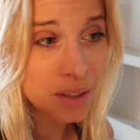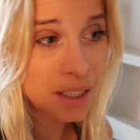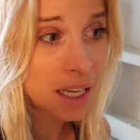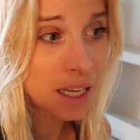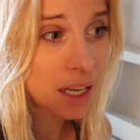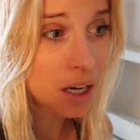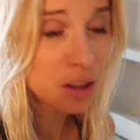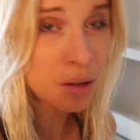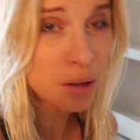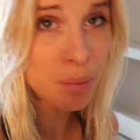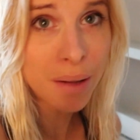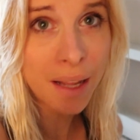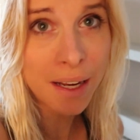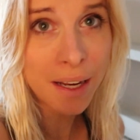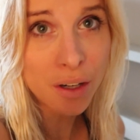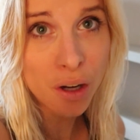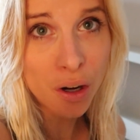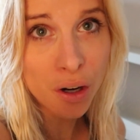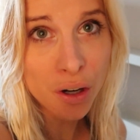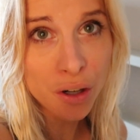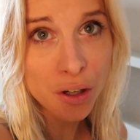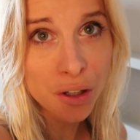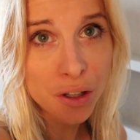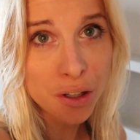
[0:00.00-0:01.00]
get on the plane
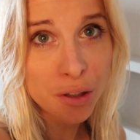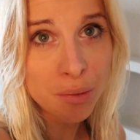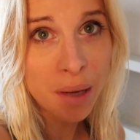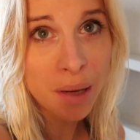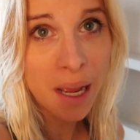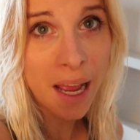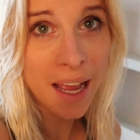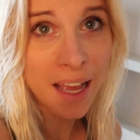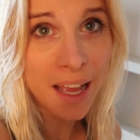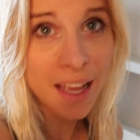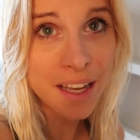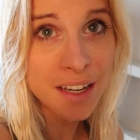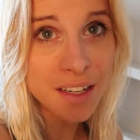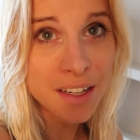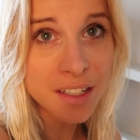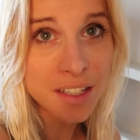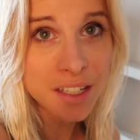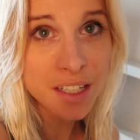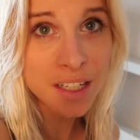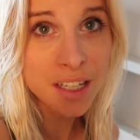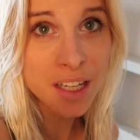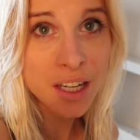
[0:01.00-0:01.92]
home, and